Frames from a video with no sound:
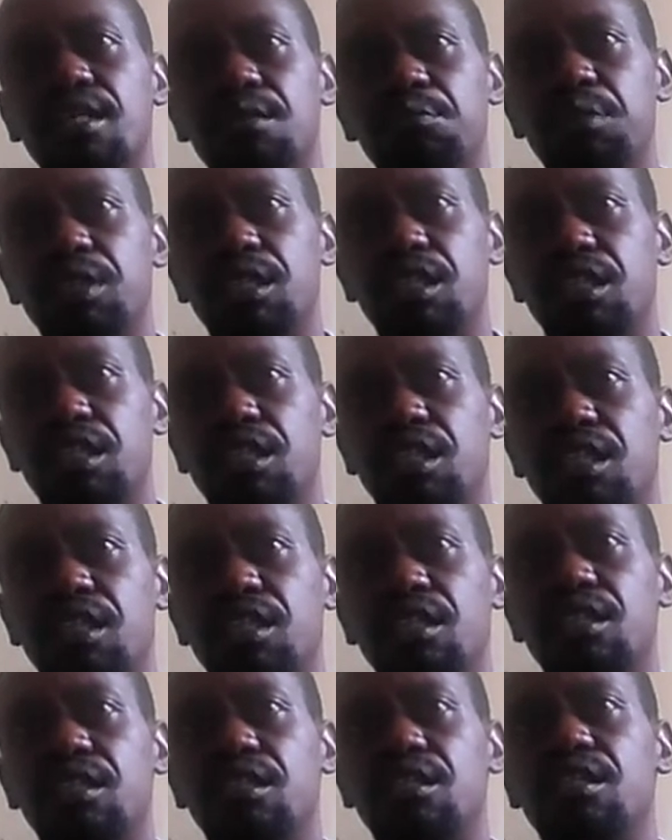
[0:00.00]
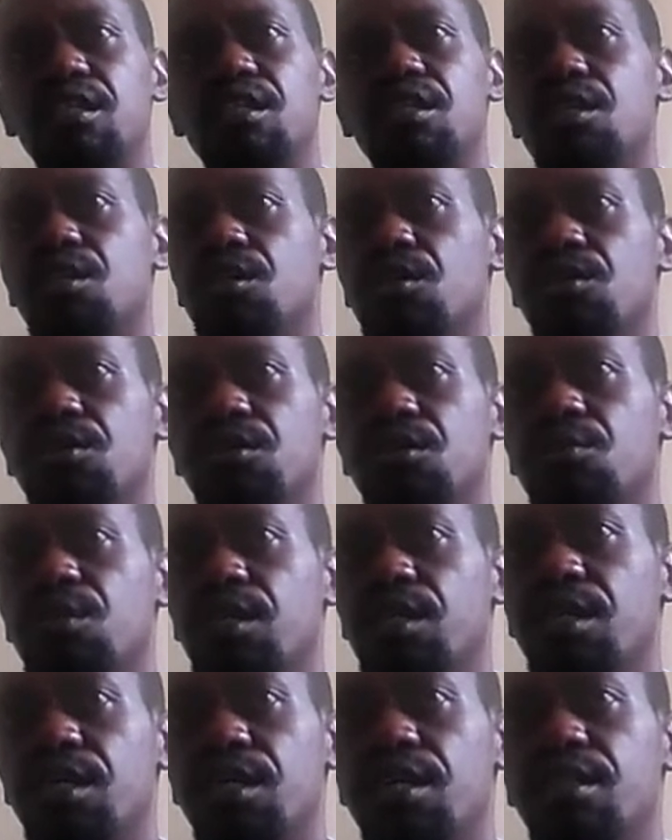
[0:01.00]
adaptation on the
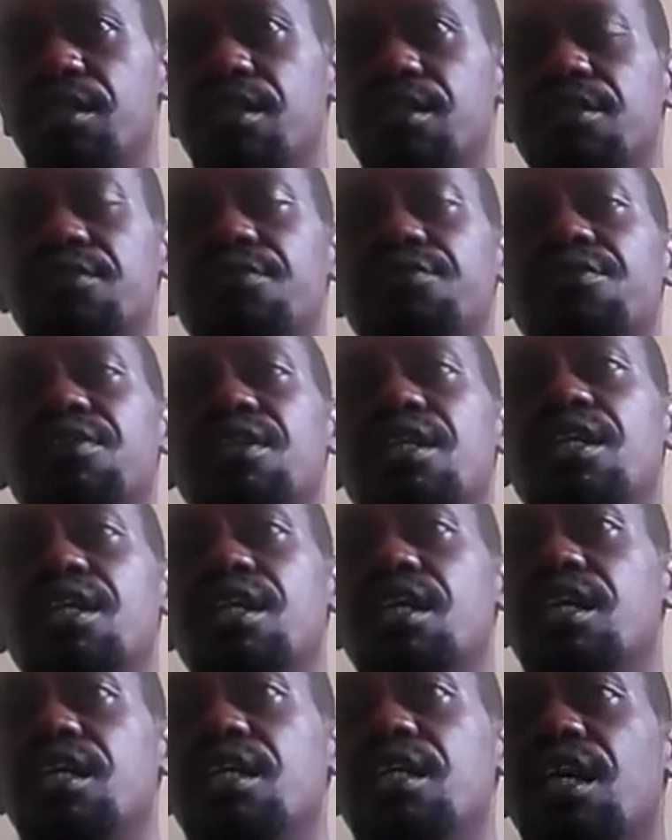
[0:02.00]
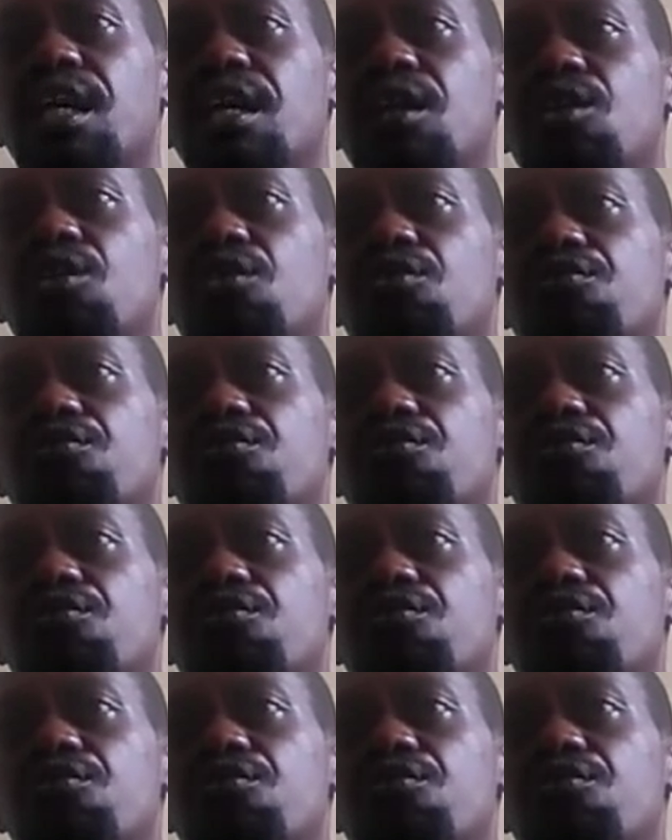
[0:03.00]
one hand, and allow